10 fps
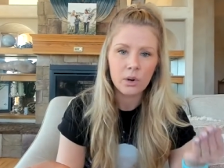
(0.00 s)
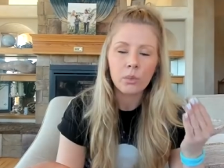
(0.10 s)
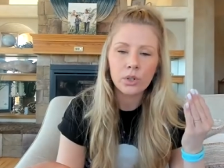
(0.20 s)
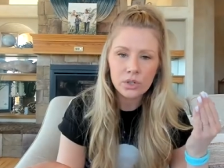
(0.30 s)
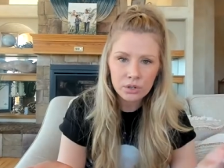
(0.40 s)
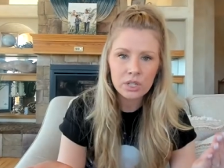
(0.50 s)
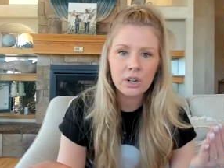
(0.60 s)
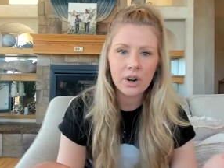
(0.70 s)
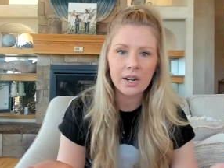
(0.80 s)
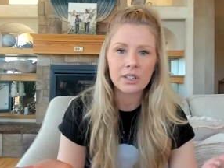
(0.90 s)
We're
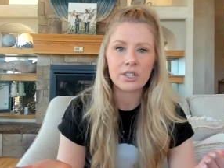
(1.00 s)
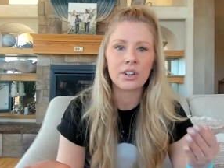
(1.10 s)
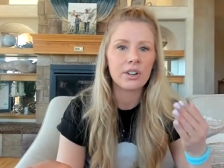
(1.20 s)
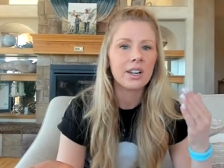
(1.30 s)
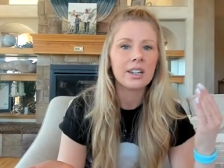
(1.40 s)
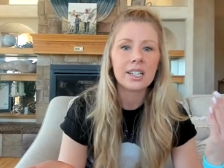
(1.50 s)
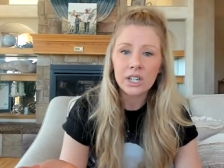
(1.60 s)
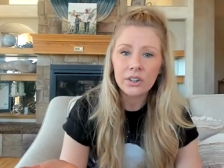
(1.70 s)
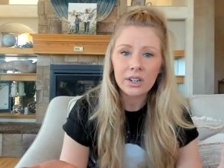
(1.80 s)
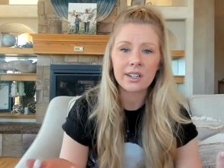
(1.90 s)
choosing gratitude.
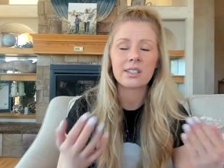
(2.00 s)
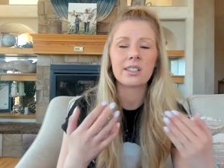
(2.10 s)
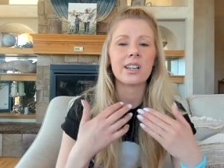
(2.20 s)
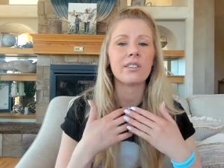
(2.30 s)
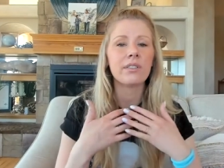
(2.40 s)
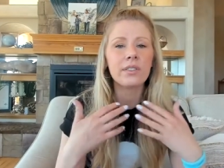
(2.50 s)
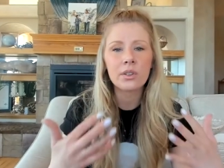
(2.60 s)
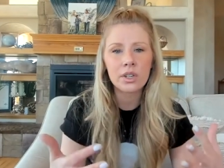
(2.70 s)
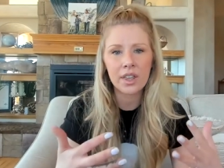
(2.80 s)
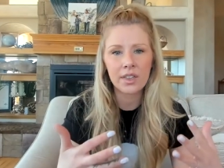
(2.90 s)
Here it is. It
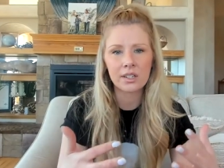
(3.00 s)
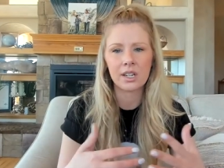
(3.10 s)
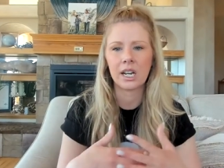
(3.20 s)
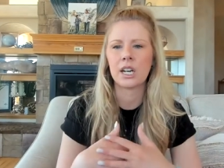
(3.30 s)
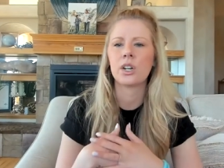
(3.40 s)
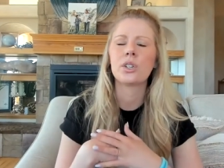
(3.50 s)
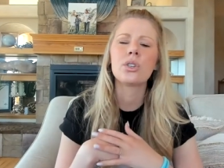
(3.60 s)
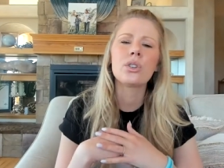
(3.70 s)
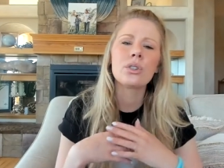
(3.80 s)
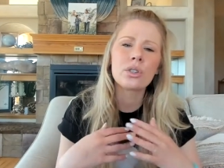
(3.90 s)
feels authentic and it is
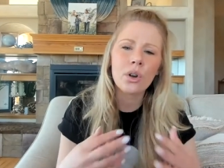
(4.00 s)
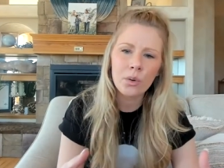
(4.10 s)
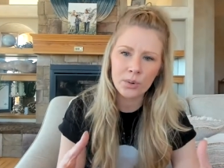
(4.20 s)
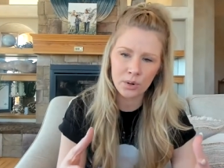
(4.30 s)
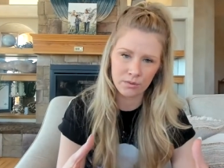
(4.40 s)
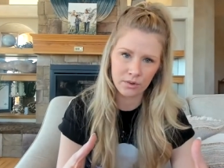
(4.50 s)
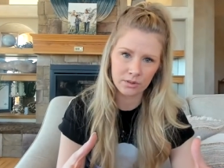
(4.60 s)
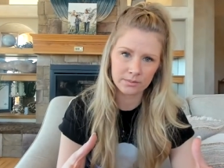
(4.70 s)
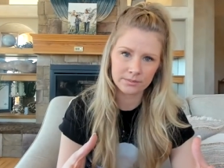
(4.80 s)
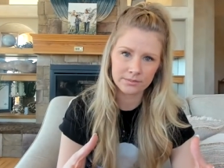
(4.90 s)
so
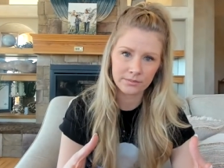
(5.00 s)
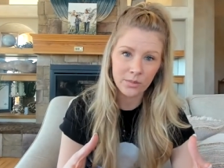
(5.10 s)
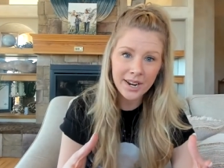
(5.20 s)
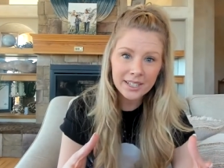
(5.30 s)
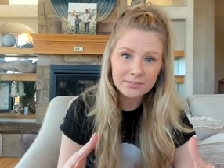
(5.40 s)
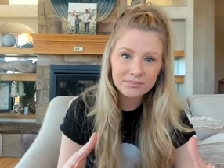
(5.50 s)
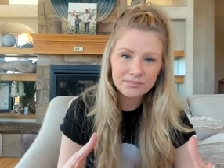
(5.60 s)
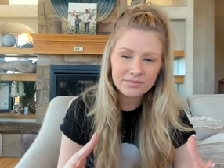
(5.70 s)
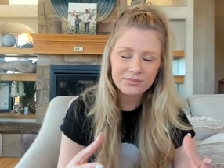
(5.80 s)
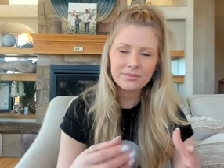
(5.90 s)
beautiful, right?
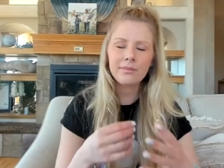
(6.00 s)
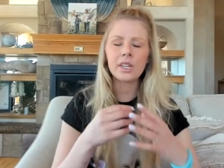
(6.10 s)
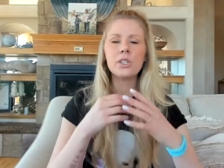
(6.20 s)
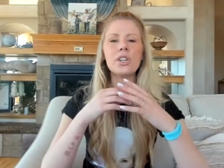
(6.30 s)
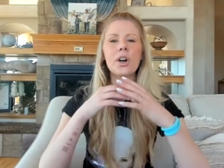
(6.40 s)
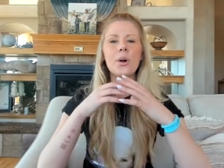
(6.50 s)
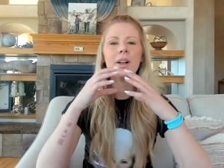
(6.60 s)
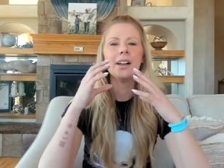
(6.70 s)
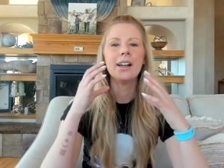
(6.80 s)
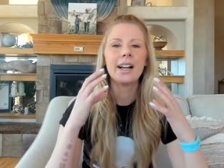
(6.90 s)
And so,
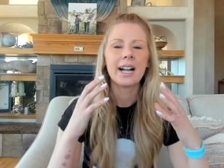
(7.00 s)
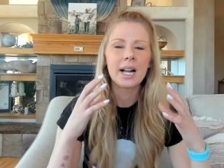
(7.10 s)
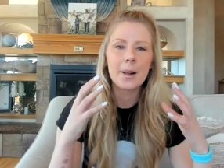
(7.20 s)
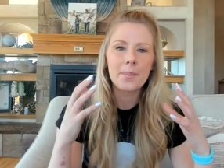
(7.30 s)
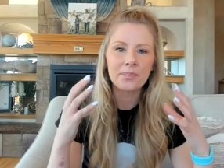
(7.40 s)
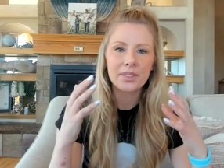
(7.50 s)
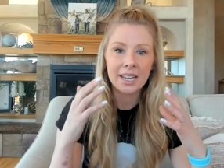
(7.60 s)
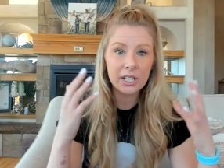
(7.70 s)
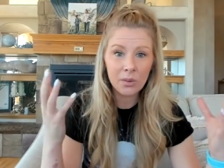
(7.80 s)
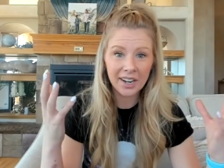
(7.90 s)
um,
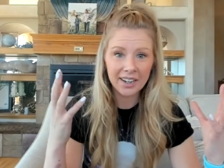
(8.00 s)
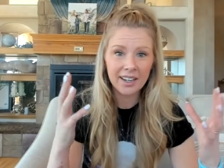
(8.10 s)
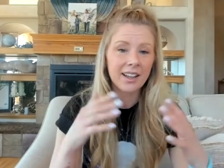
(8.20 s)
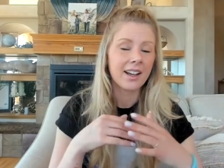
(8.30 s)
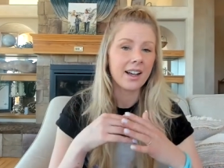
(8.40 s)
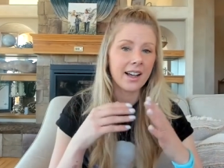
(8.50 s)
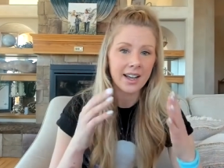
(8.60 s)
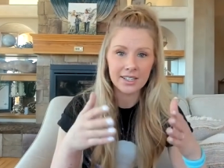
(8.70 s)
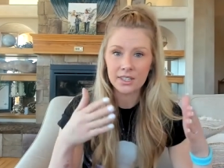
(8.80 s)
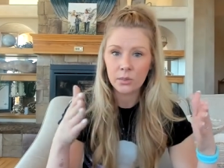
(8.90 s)
anyway,
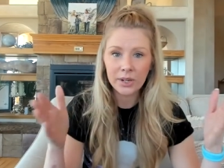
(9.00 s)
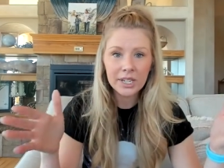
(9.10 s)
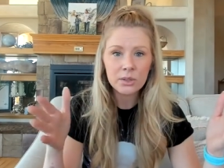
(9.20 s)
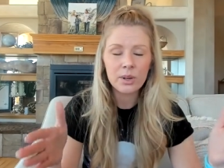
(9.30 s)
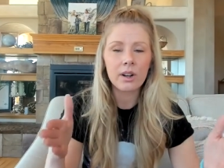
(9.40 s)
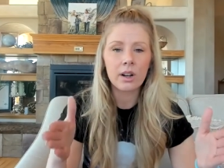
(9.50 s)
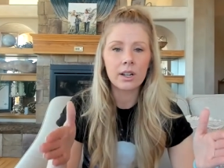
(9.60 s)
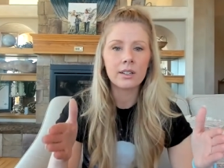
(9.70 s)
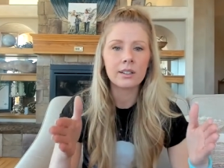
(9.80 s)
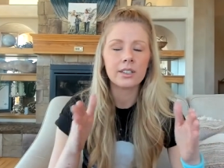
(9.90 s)
as the weeks went
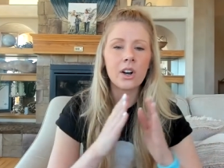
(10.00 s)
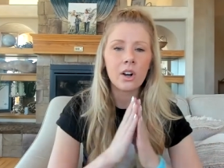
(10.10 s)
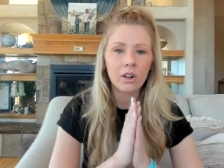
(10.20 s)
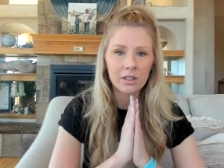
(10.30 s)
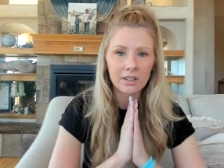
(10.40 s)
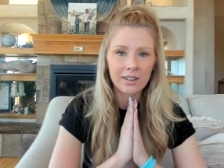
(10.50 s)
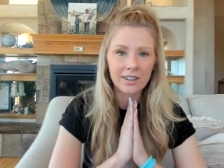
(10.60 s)
on, y'all,